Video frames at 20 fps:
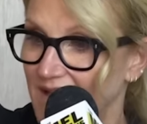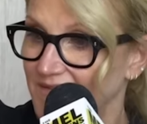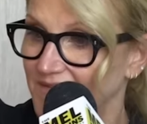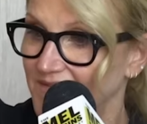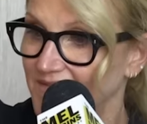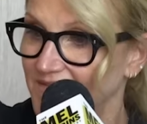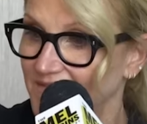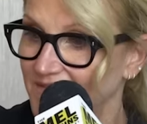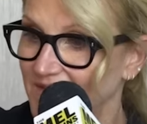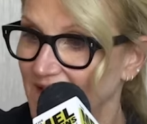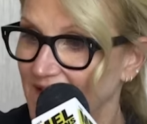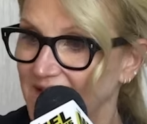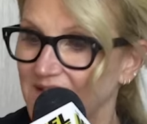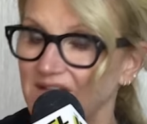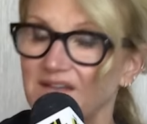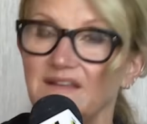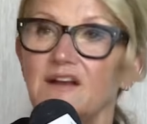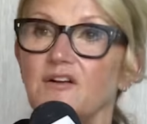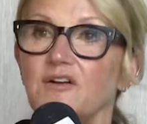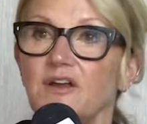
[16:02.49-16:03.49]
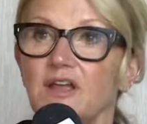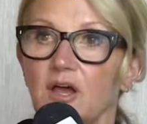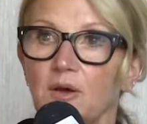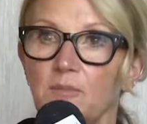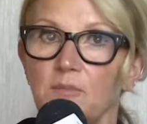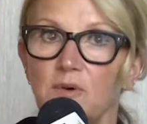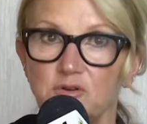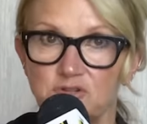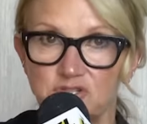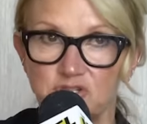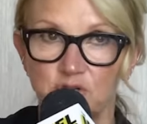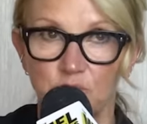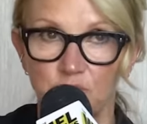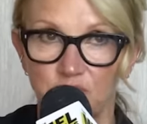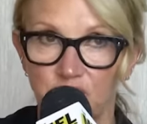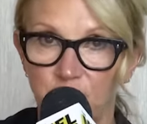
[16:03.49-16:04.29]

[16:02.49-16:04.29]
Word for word: and secondary emotional